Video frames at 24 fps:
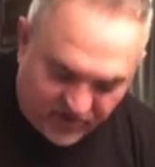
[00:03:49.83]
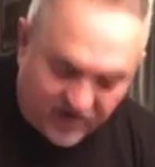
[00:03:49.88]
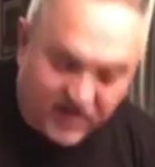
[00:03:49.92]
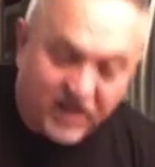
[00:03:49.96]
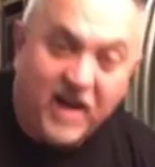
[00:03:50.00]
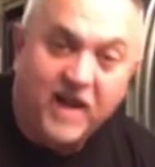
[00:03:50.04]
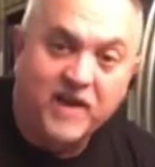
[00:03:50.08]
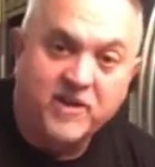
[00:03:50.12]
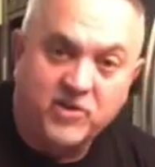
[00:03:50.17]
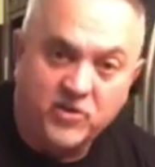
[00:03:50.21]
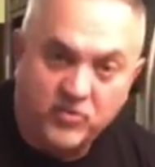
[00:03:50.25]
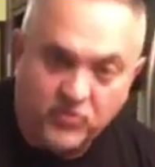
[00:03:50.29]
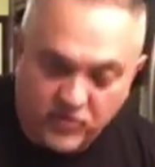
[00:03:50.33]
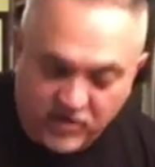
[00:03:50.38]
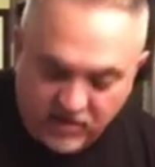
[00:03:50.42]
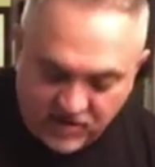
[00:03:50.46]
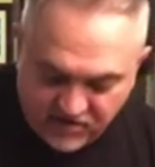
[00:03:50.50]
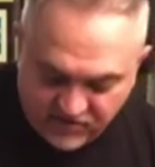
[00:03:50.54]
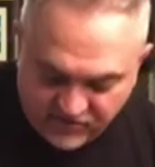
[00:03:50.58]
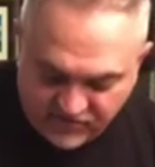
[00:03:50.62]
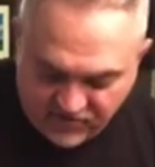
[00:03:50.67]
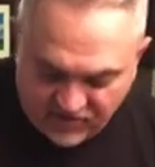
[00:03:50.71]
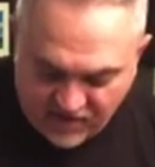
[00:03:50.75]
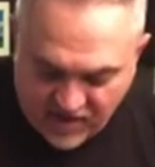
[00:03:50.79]
like you're
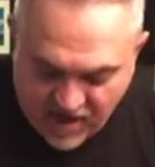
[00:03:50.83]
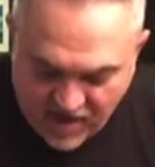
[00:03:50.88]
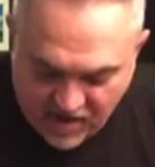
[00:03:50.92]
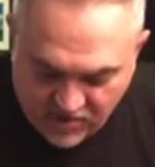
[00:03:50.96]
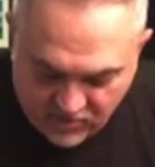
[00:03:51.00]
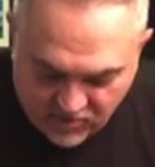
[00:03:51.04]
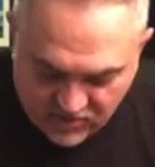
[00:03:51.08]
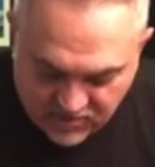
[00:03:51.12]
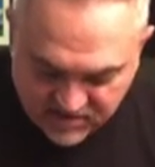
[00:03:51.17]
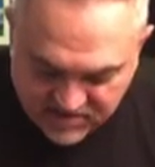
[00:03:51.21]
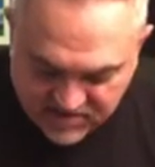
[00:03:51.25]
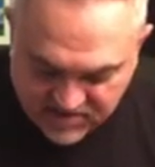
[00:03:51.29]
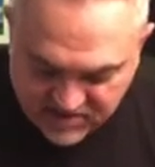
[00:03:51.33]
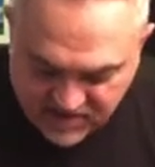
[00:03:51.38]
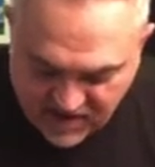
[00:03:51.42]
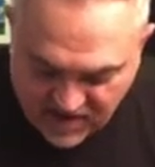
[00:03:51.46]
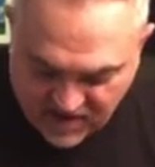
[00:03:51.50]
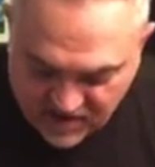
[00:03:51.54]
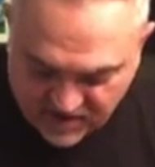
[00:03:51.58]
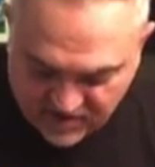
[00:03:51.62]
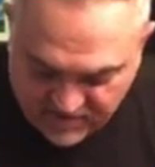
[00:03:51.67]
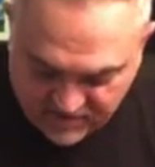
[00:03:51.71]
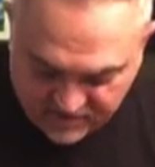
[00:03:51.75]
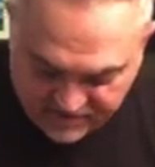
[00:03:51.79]
eating flour instead.